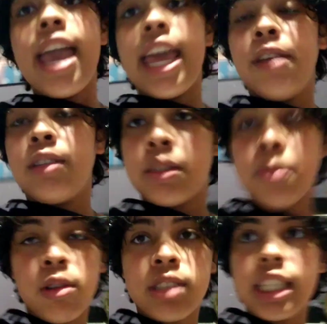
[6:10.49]
And it was
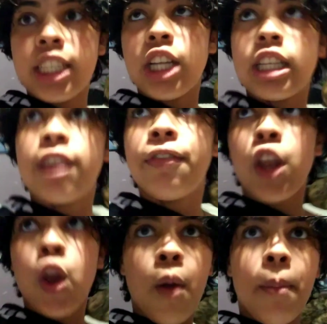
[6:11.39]
mostly just a
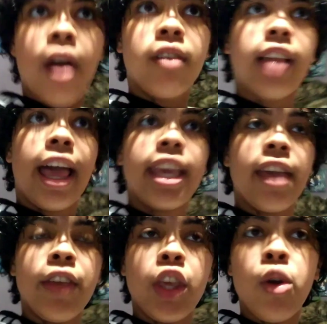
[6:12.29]
video about, like,
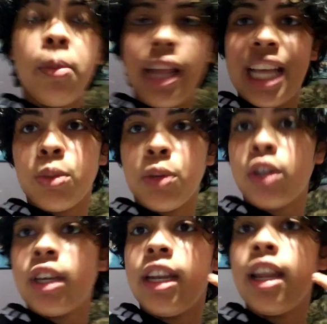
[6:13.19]
giving you a place where
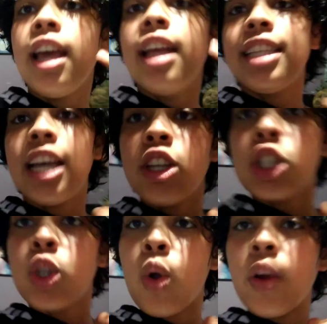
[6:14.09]
you can tell your
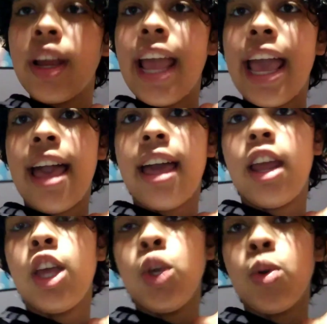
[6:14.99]
story
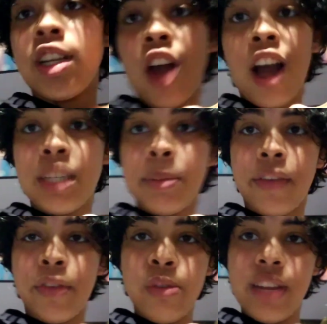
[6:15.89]
and you can talk to
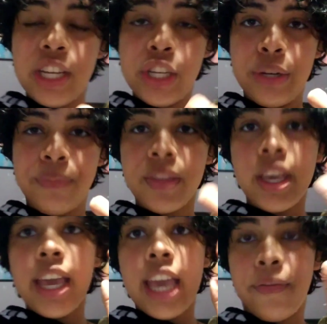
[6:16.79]
me if you need to,
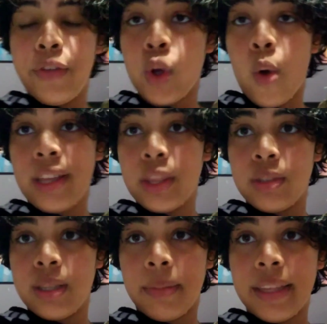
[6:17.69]
if you're going
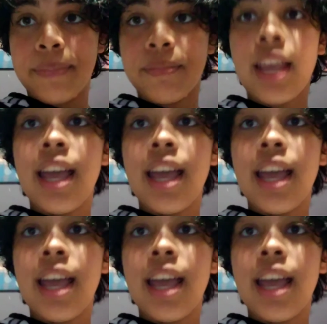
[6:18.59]
through something.